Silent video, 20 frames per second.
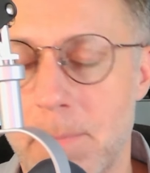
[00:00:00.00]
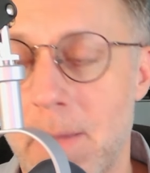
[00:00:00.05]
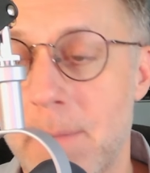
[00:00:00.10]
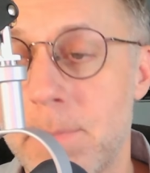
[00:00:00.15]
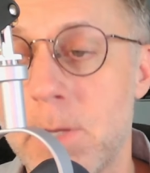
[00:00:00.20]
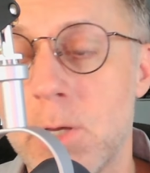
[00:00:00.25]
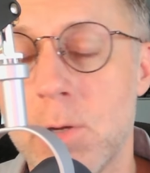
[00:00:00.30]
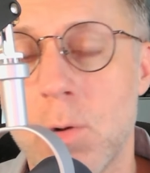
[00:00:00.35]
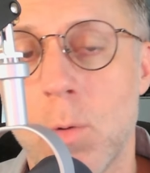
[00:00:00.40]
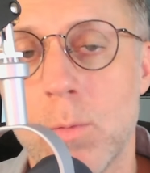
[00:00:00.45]

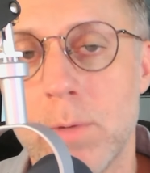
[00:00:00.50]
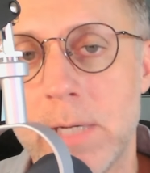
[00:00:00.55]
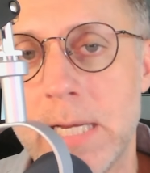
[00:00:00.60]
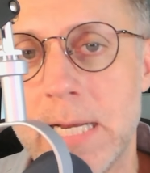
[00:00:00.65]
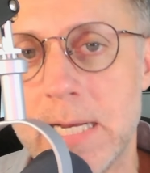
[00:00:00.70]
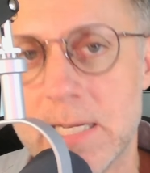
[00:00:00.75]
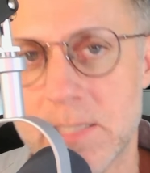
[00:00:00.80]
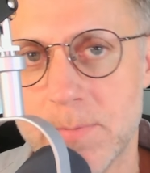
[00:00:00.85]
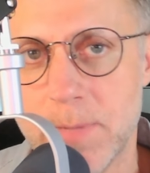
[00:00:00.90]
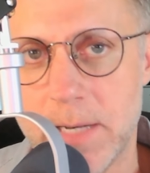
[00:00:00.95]
Maybe you don't
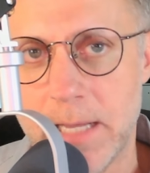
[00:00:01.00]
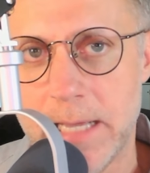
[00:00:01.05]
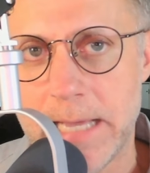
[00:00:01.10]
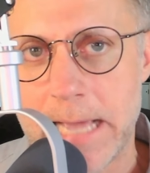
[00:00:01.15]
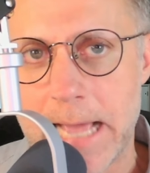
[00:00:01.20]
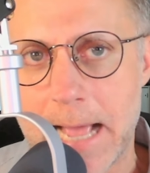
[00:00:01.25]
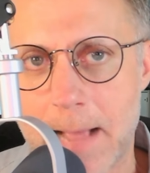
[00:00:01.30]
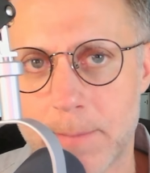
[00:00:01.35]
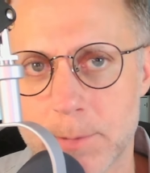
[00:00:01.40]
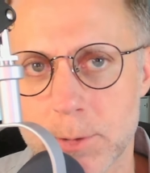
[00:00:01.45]
need as many
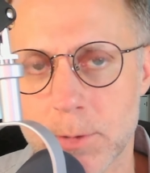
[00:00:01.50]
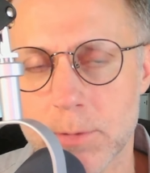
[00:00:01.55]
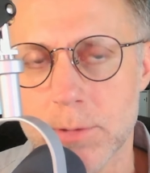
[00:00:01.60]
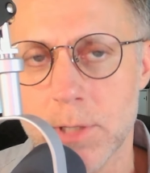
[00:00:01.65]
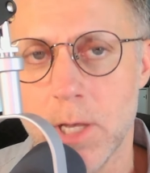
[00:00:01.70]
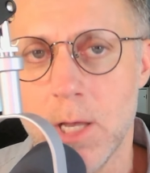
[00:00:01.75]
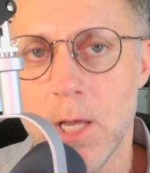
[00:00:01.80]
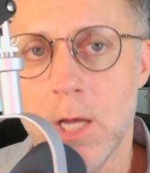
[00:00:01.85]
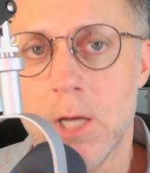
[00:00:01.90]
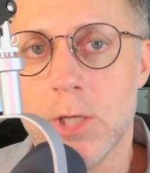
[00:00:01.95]
capsules
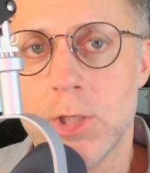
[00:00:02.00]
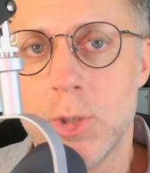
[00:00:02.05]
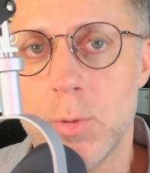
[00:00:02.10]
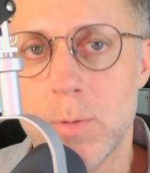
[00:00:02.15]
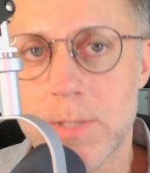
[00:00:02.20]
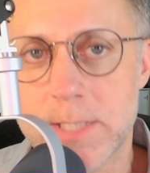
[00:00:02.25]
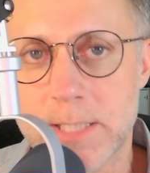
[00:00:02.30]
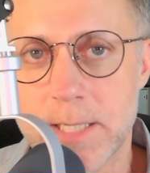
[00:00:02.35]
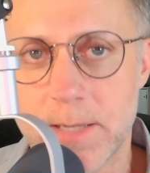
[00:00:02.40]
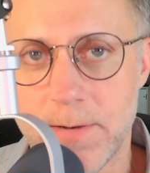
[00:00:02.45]
to
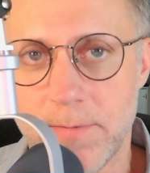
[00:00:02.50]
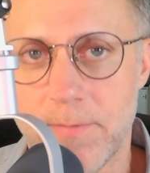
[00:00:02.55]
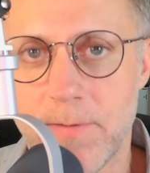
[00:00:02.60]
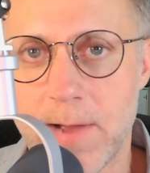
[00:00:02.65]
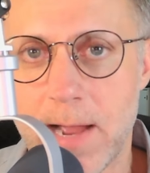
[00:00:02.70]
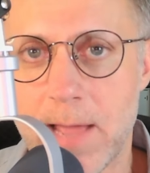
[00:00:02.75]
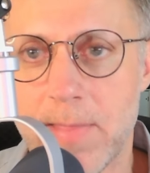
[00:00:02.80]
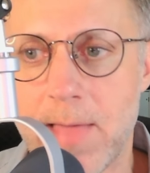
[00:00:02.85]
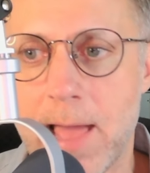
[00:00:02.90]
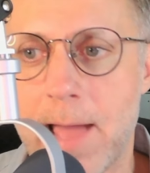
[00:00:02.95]

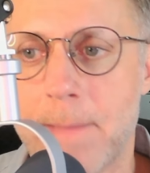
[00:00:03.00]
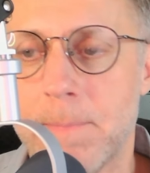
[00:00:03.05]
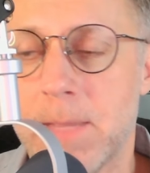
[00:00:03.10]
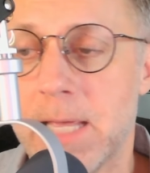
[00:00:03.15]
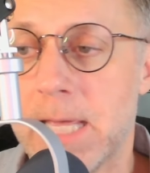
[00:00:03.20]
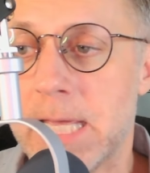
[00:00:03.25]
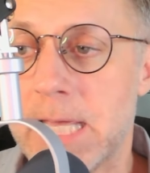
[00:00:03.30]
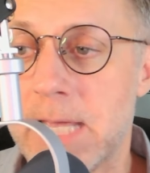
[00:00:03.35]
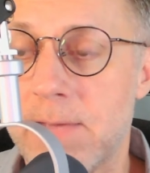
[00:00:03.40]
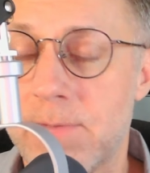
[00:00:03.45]
acidify that,
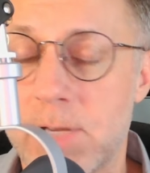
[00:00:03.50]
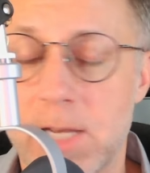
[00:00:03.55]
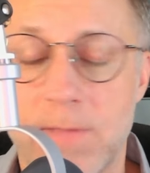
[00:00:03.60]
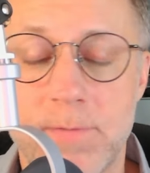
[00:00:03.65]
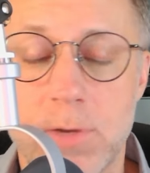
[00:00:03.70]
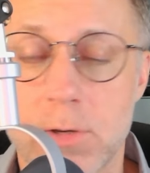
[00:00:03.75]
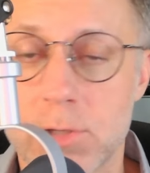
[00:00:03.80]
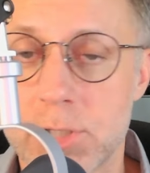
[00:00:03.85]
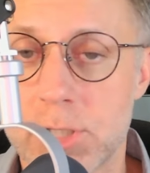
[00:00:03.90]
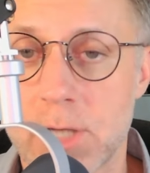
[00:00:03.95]
even
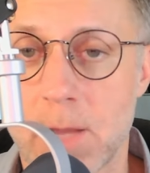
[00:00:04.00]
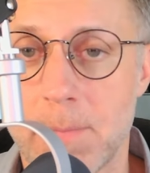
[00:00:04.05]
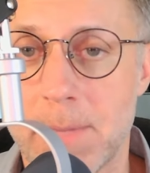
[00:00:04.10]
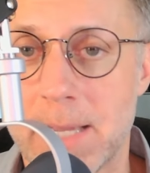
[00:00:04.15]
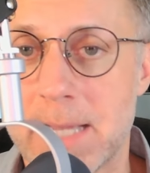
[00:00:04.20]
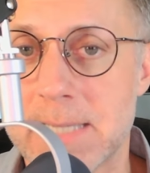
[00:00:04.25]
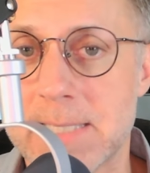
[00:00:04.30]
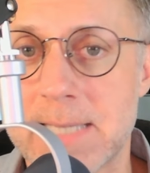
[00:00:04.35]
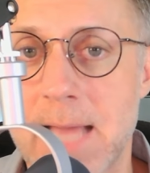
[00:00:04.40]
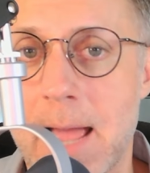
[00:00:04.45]
if your
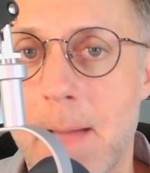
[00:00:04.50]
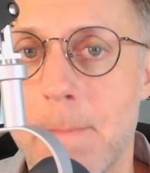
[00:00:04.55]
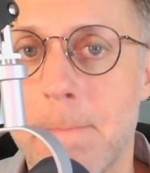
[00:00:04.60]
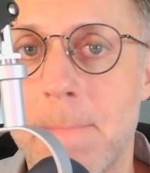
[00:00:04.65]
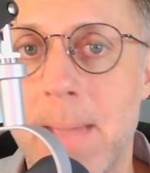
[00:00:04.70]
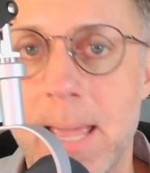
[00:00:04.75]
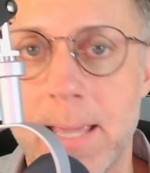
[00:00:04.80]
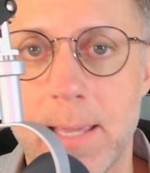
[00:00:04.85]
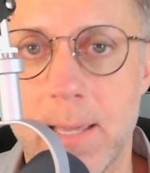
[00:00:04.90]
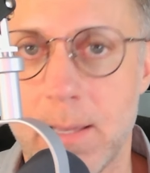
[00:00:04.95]
stomach is not
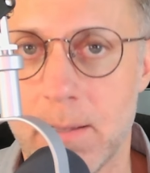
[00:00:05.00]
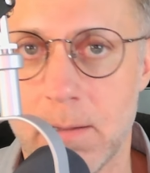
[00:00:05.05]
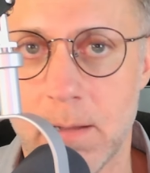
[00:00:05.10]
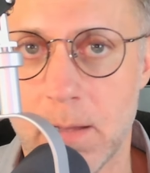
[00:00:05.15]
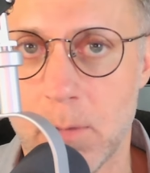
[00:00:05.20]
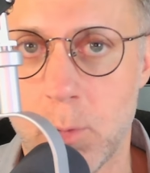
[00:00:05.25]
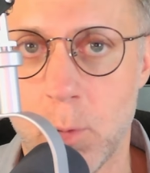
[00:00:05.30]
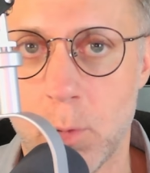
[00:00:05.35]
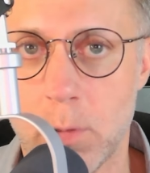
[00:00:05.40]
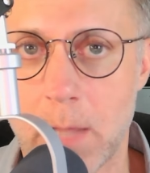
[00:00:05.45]
making
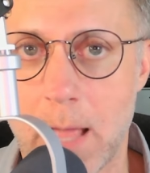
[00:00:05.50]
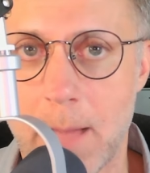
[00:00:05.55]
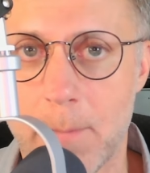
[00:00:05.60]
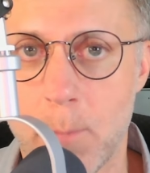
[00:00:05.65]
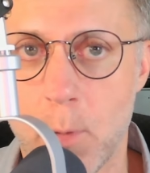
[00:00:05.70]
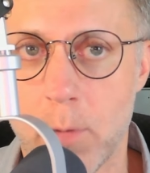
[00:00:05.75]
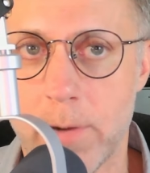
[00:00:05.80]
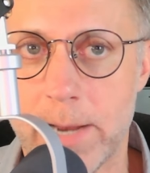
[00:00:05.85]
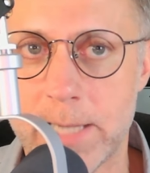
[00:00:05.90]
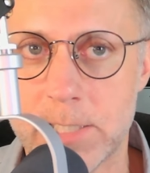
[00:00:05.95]
a whole lot
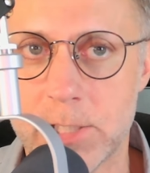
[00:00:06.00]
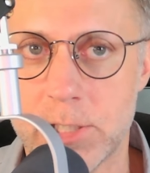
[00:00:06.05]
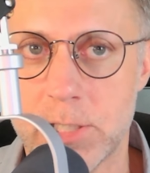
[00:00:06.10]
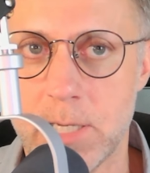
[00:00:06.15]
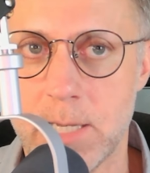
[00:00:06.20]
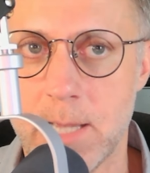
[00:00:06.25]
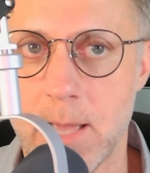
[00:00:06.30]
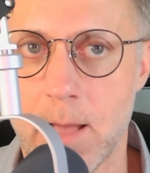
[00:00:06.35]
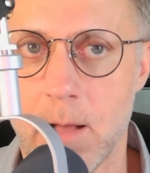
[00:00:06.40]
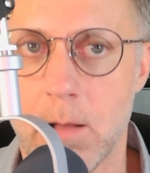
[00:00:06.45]
more
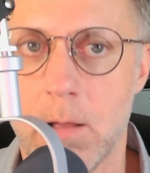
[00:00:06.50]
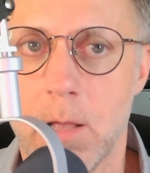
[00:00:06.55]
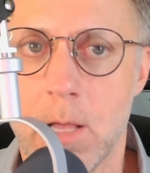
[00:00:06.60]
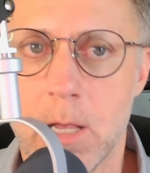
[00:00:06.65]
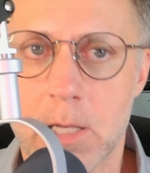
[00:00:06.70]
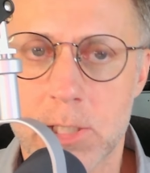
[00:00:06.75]
HCl.